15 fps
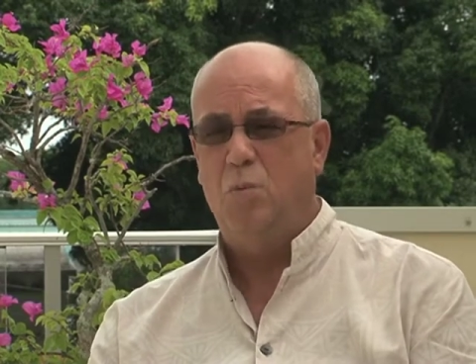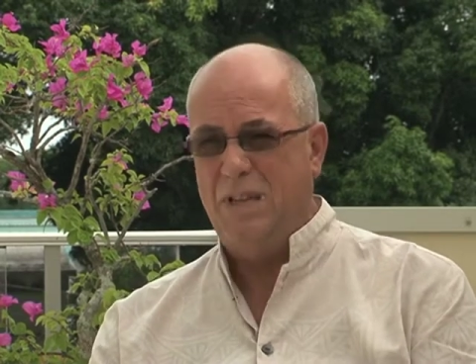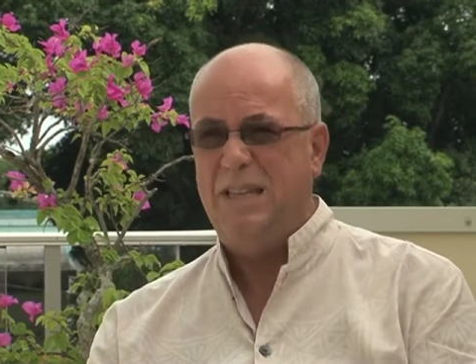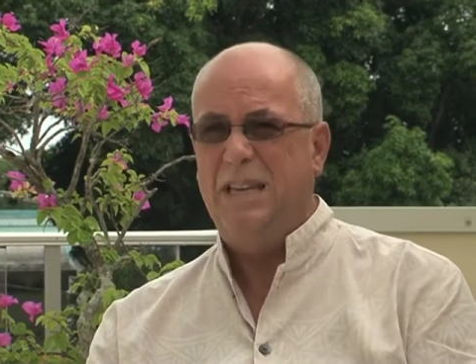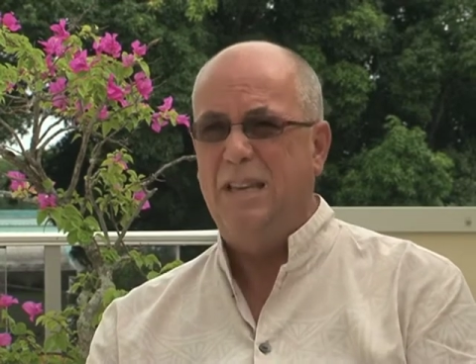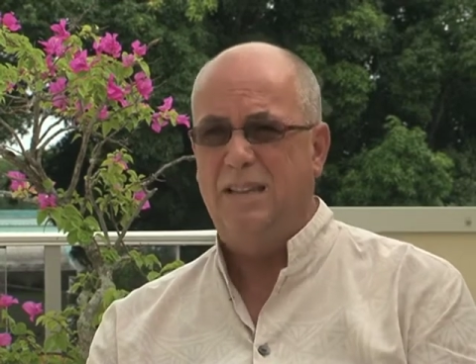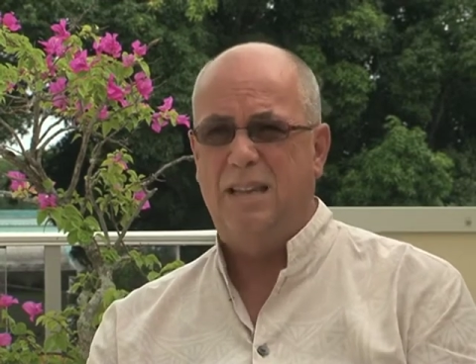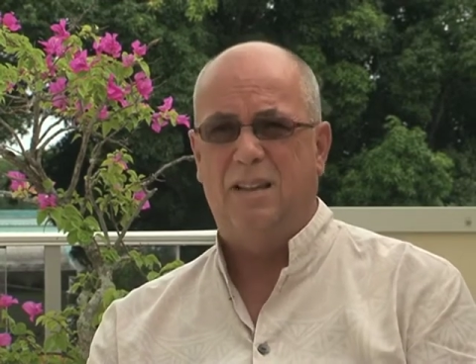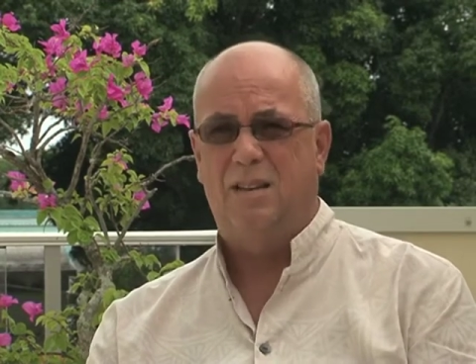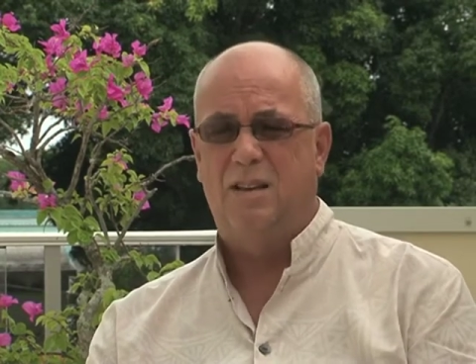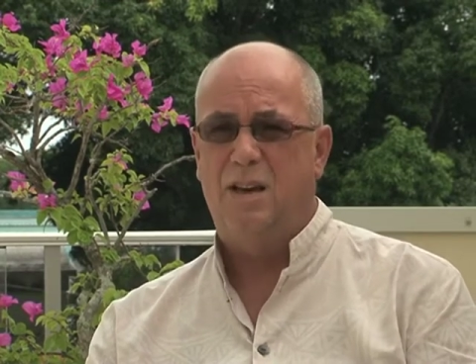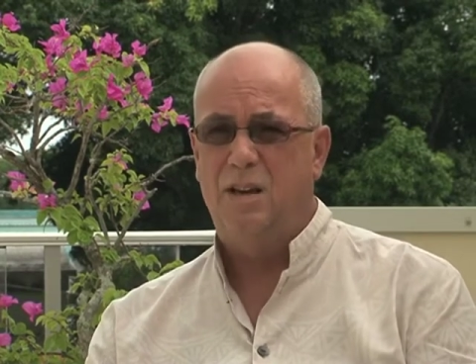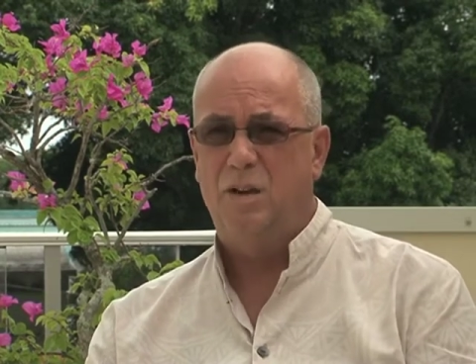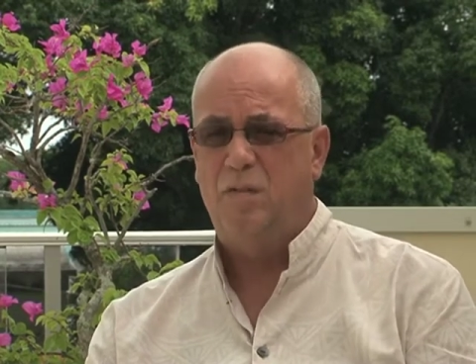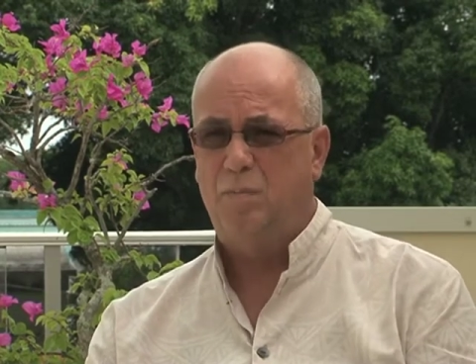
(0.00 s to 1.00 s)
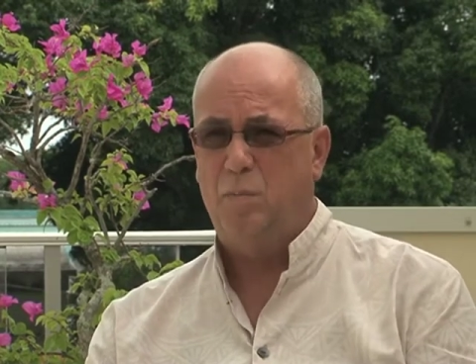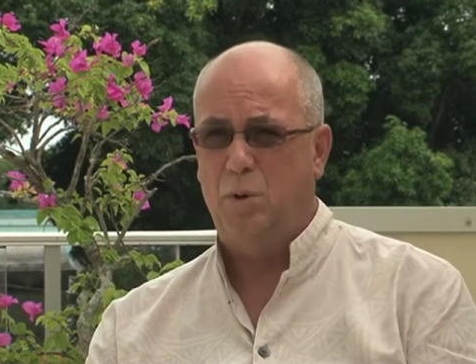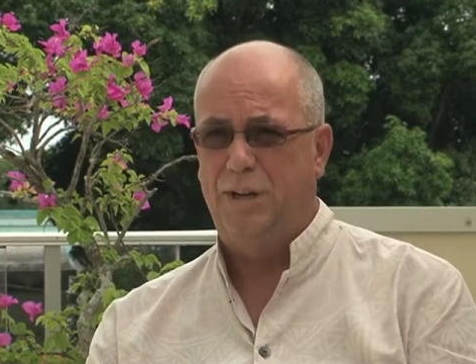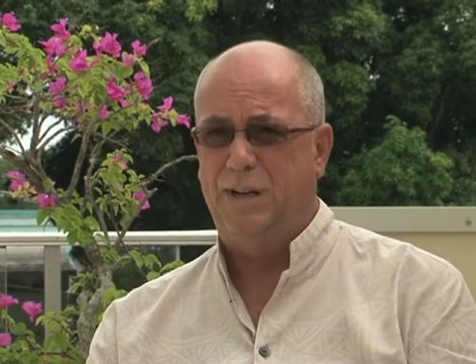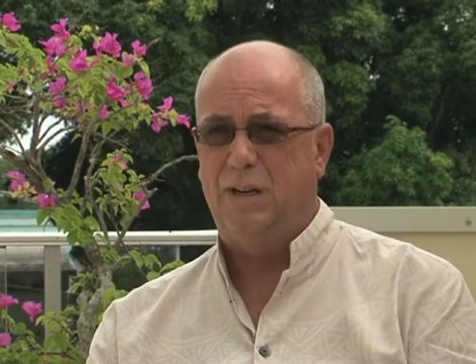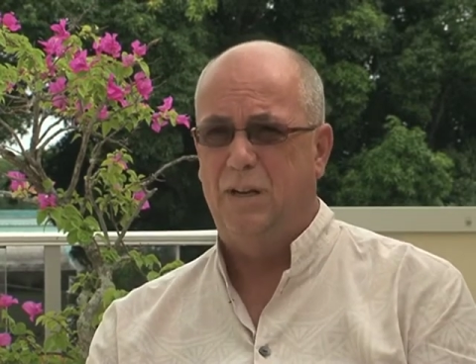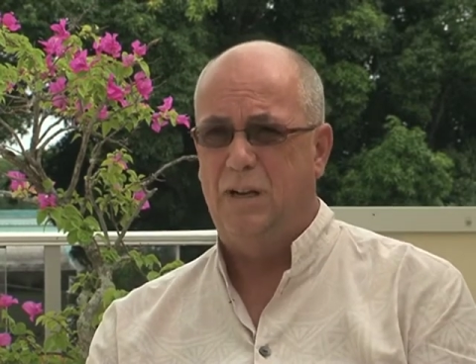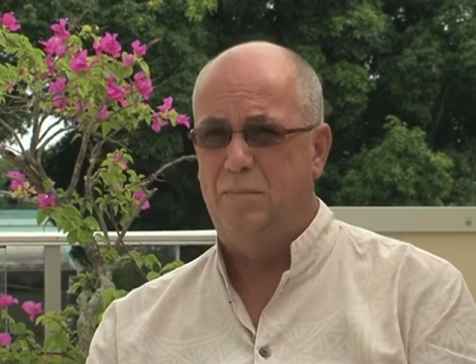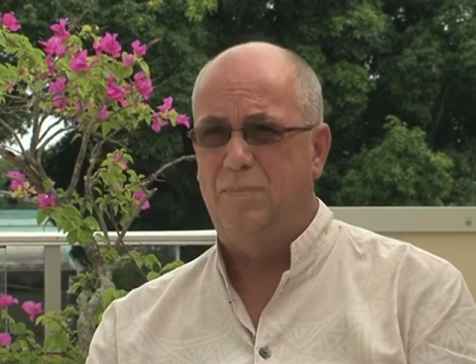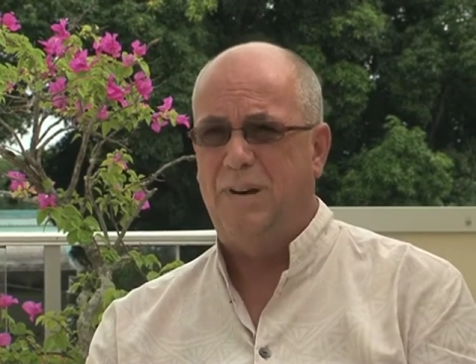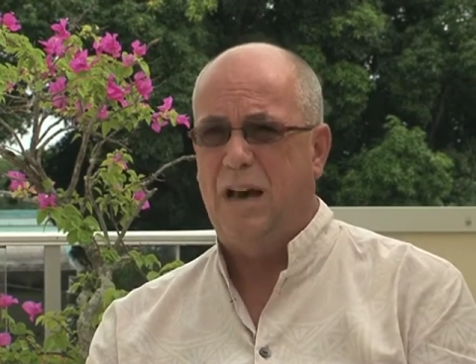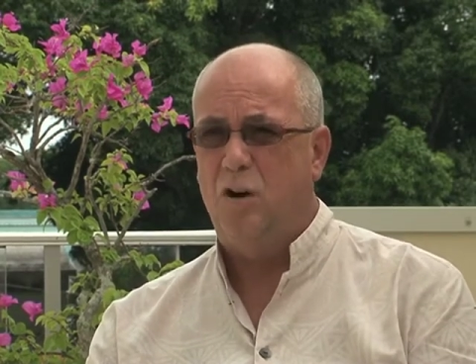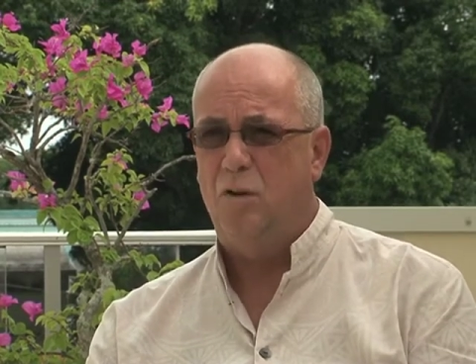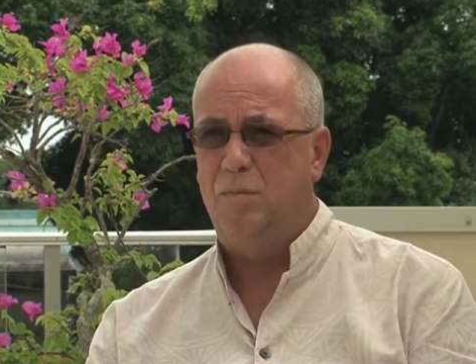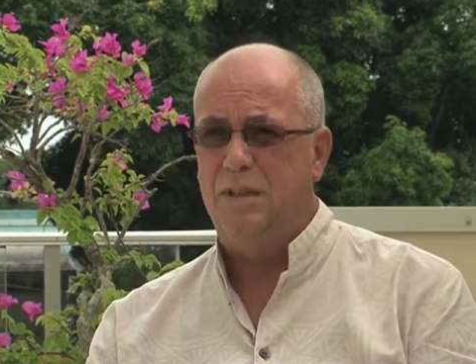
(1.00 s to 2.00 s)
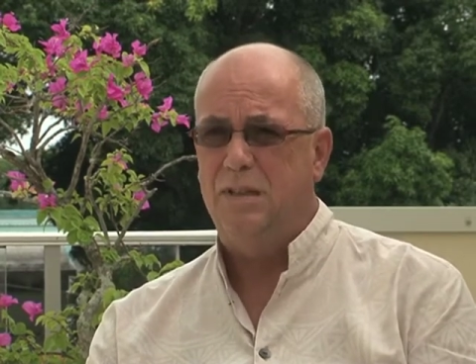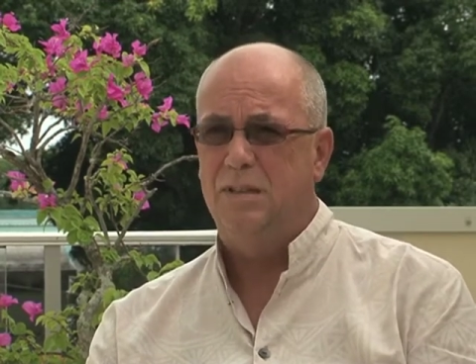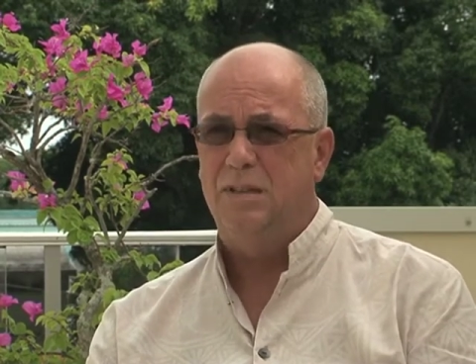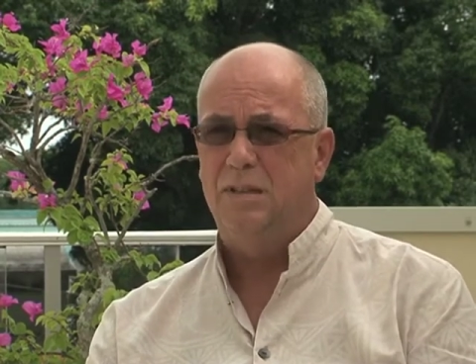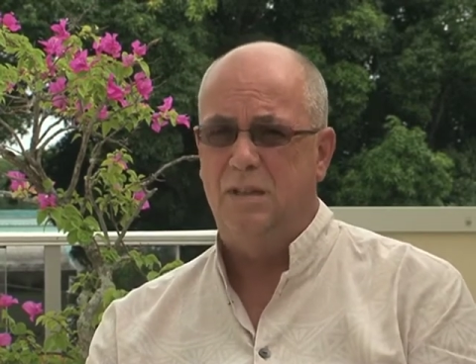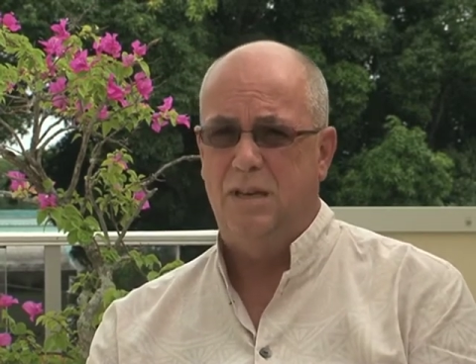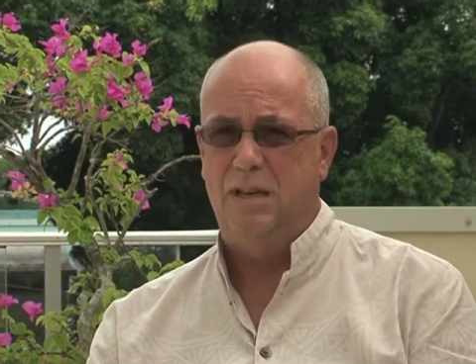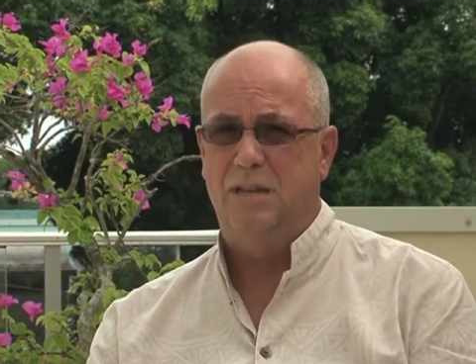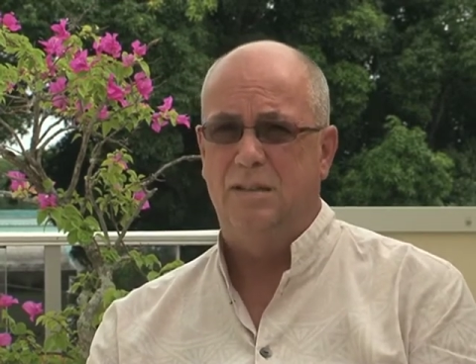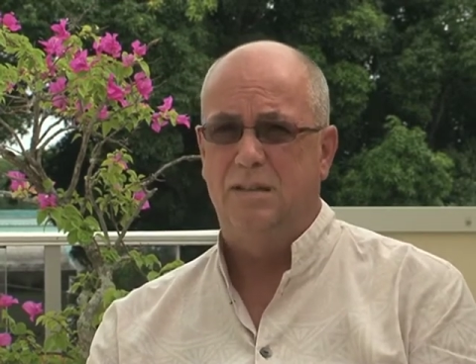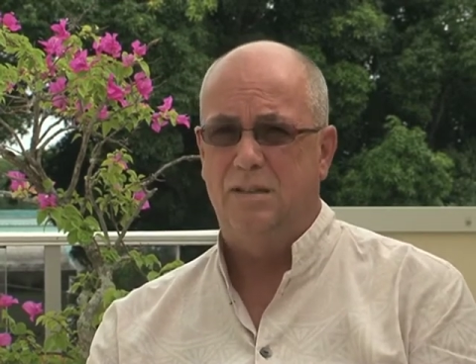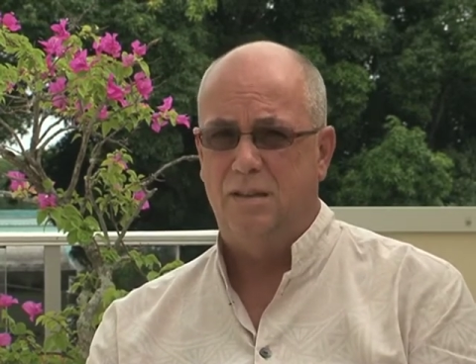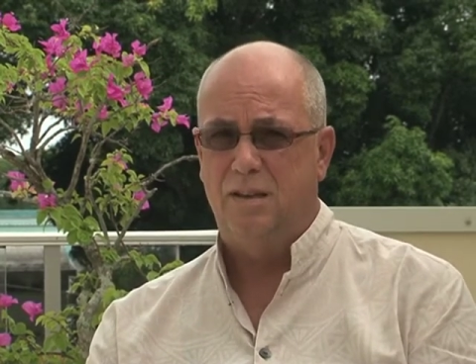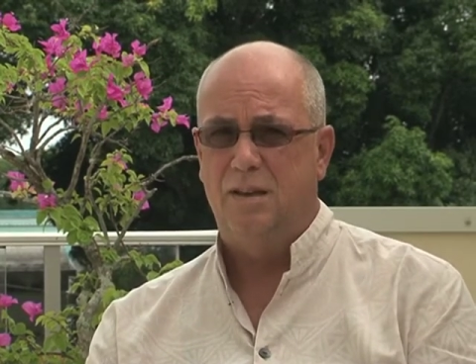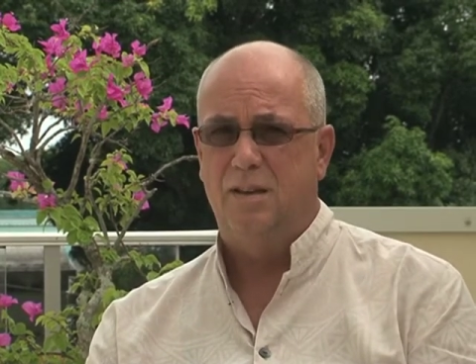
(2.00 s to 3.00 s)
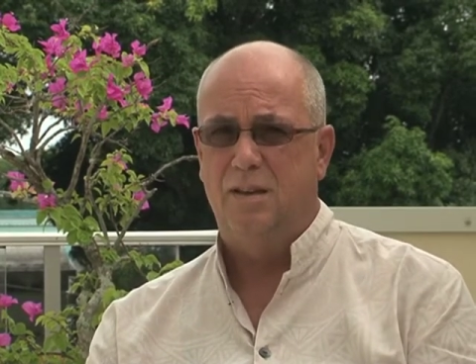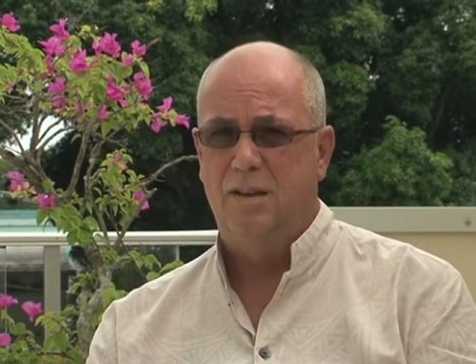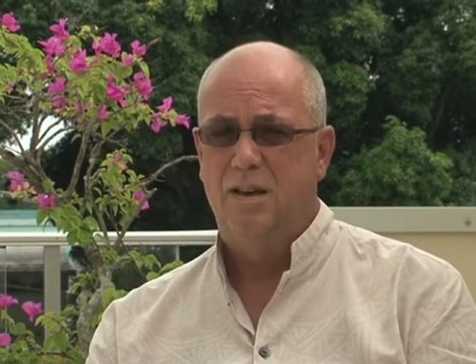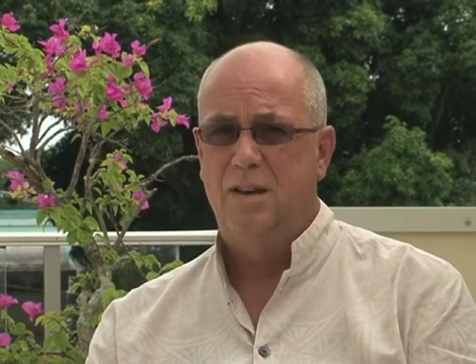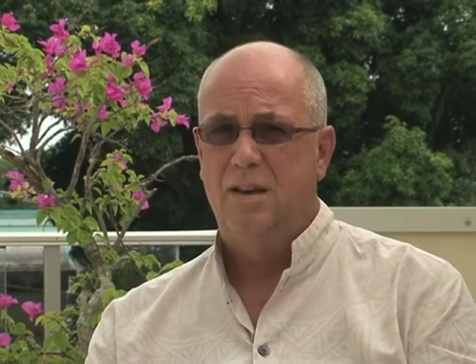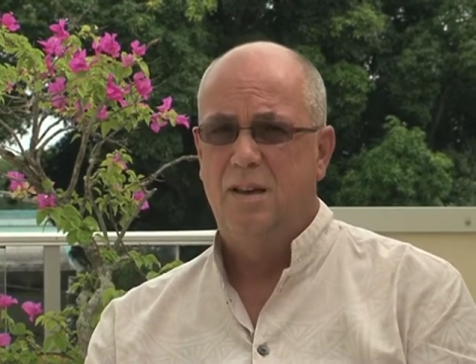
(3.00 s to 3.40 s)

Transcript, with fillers: we need that kind of political empowerment, and